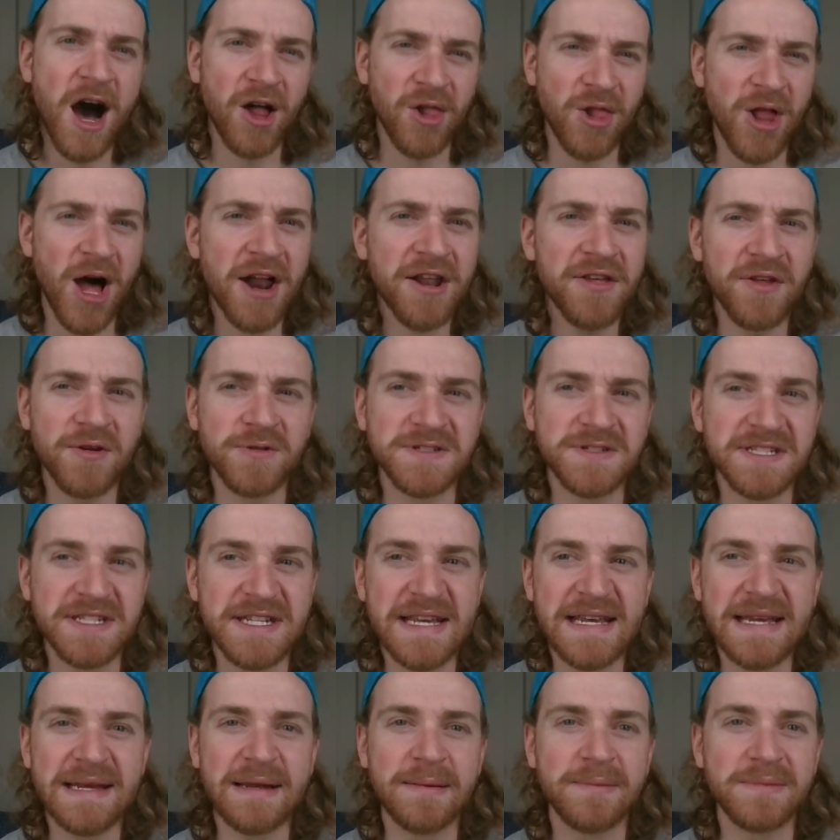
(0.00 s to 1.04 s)
a lot of those
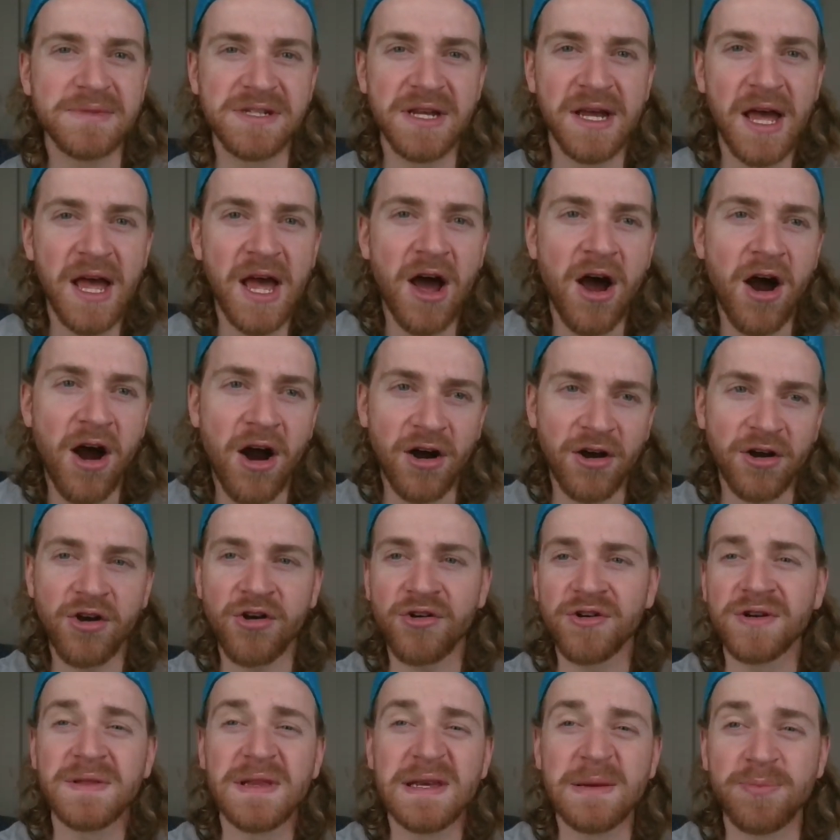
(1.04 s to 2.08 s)
teams are
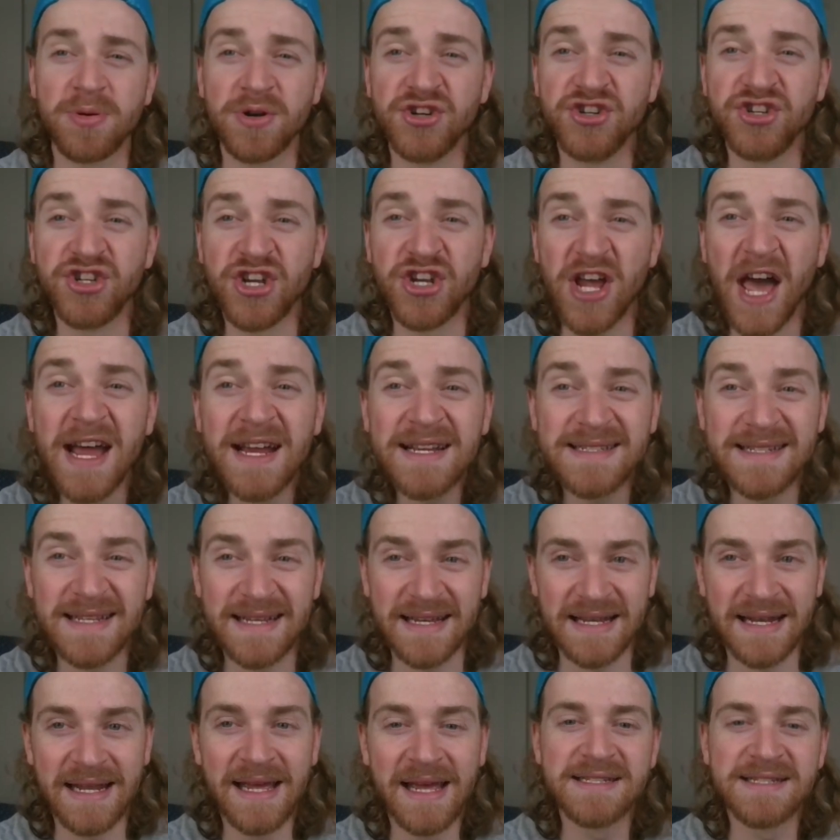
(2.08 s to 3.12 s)
currently
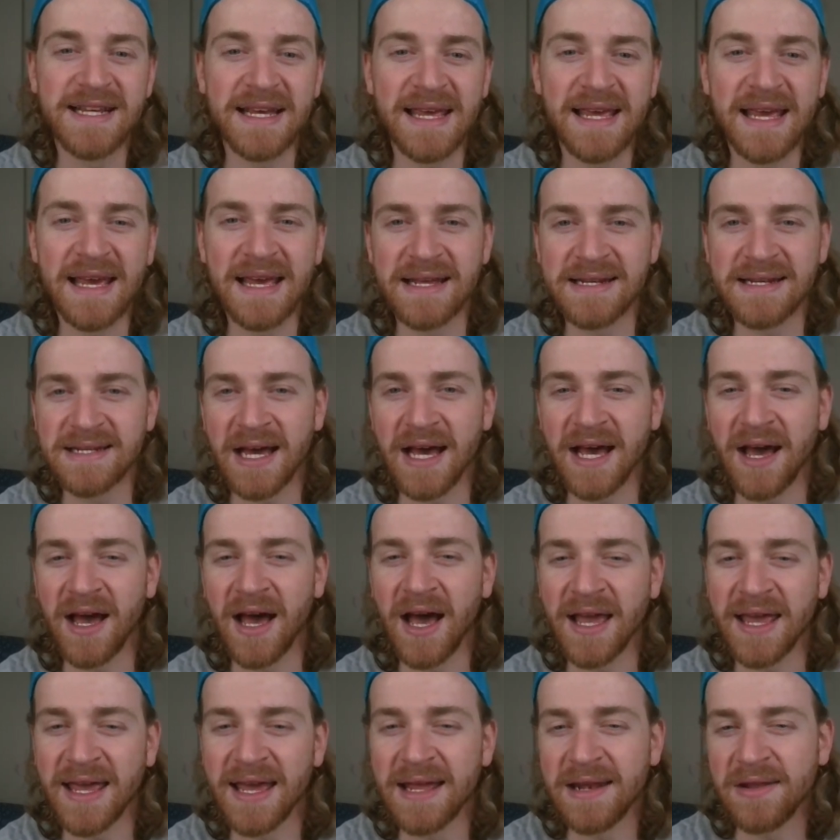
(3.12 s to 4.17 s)
projected to get,
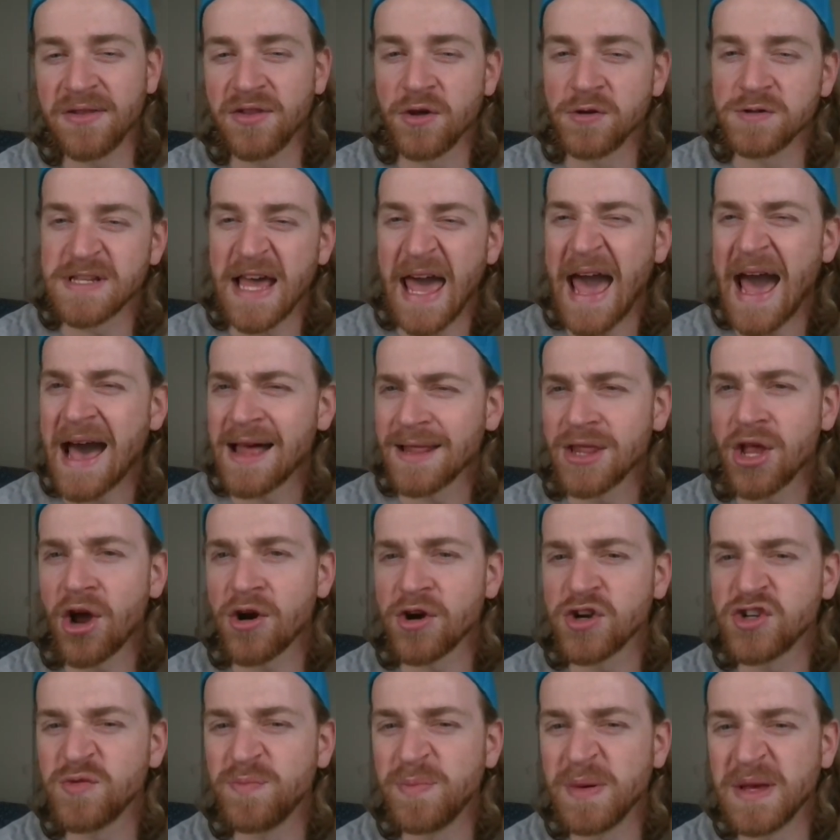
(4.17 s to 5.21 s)
again, those
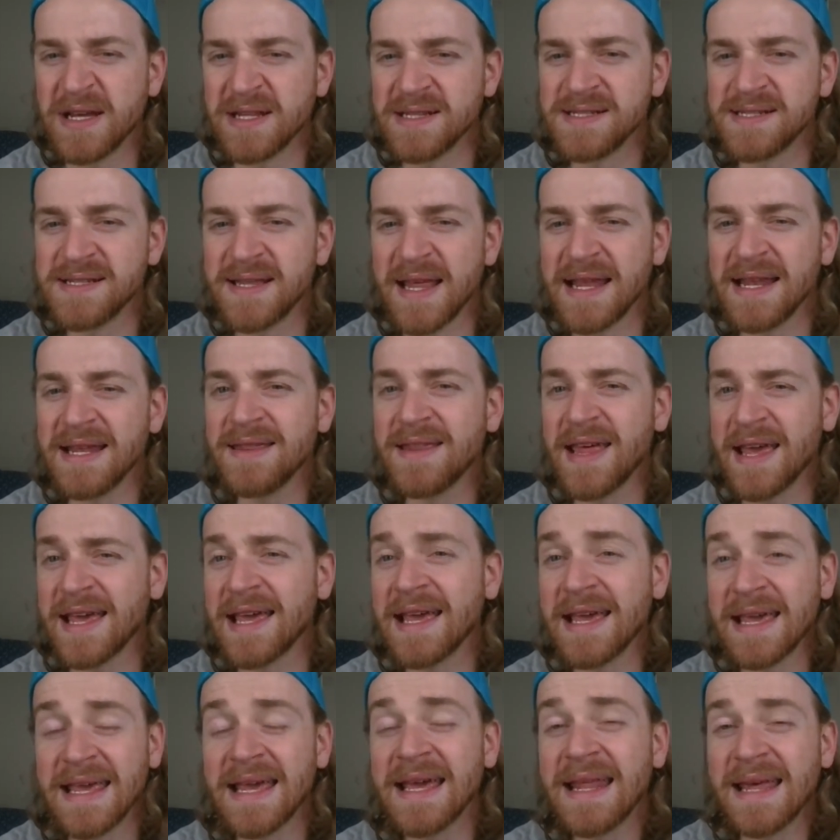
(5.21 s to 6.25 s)
at-large bids. They
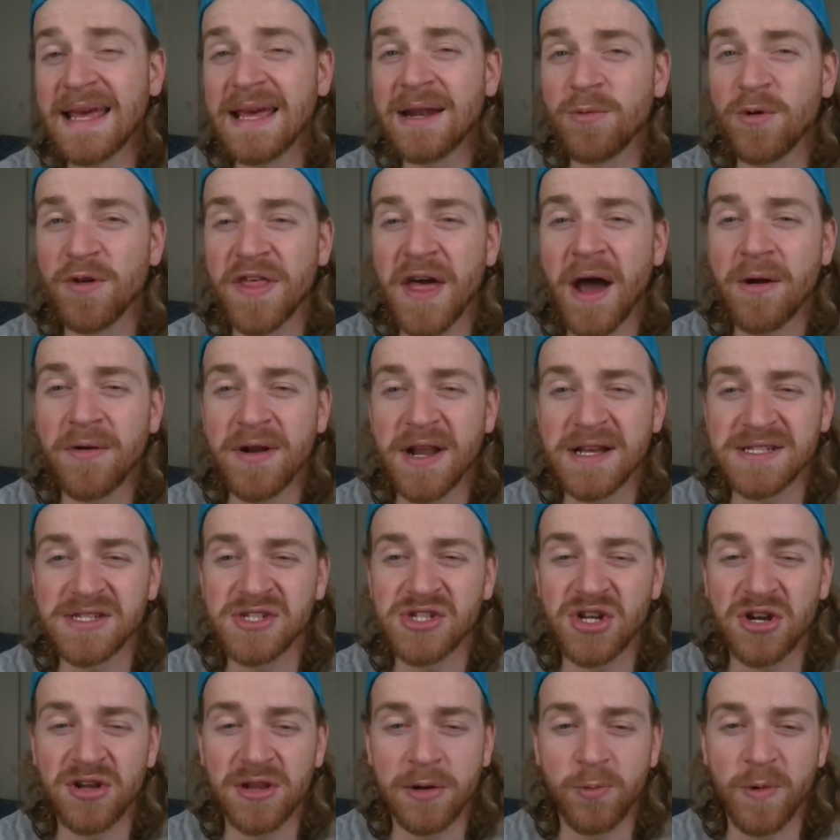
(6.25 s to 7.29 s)
can get in without
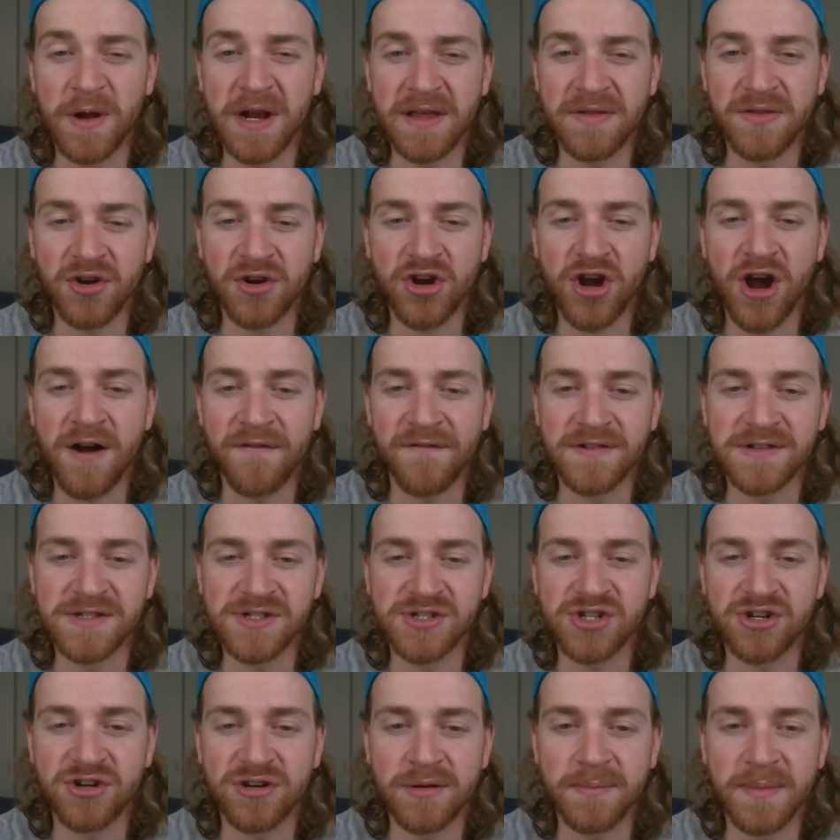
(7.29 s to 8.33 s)
necessarily winning their conference
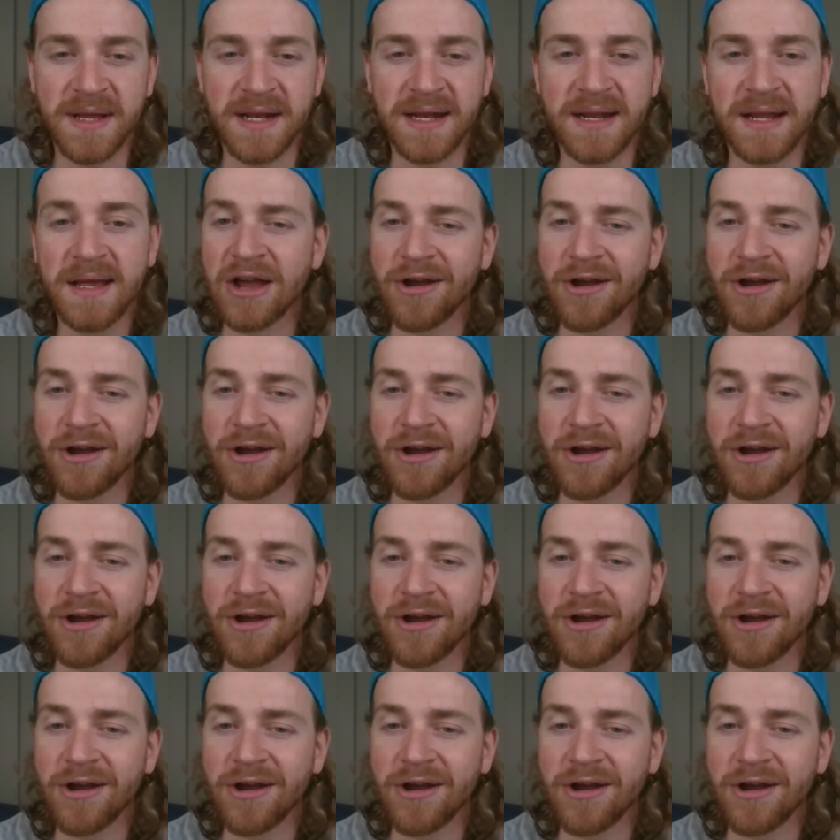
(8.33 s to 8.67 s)
tournament.